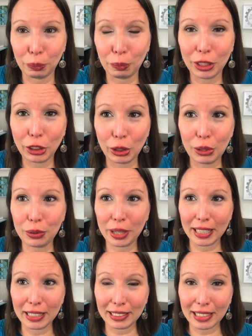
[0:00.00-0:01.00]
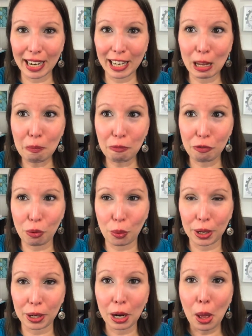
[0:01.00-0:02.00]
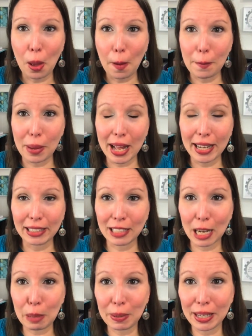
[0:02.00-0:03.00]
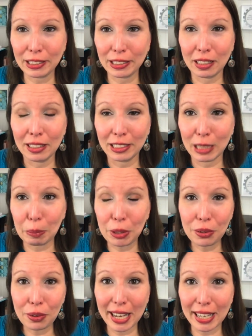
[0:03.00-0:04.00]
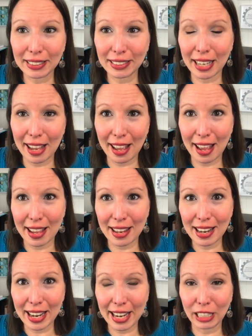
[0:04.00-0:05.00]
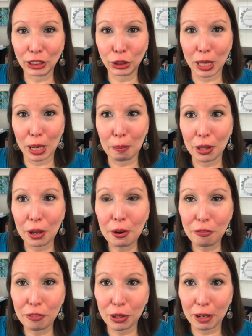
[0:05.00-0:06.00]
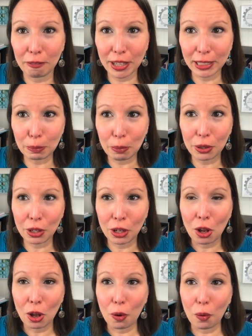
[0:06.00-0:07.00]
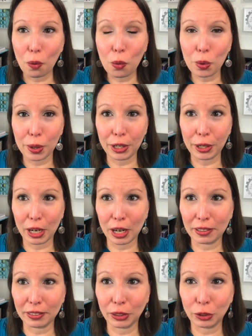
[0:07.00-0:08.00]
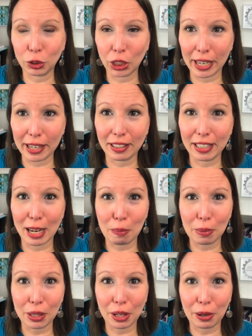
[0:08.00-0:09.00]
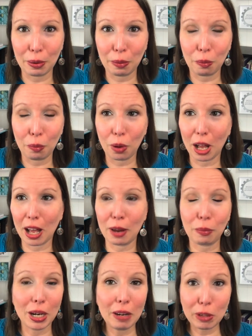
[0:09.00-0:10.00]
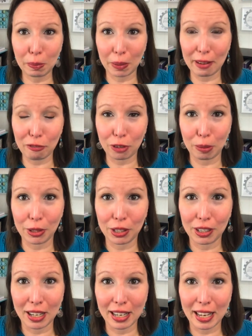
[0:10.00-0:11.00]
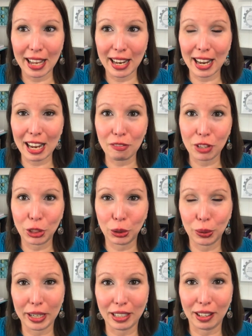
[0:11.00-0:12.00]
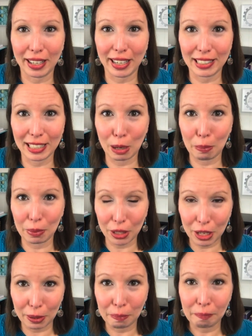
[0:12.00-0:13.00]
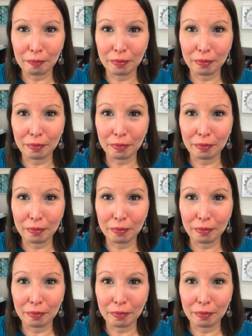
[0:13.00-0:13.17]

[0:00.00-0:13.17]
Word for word: which you can sign up for by typing WSNH down below if you're on Facebook, or you can also check down below on whatever platform you're on, and I have the direct link down below.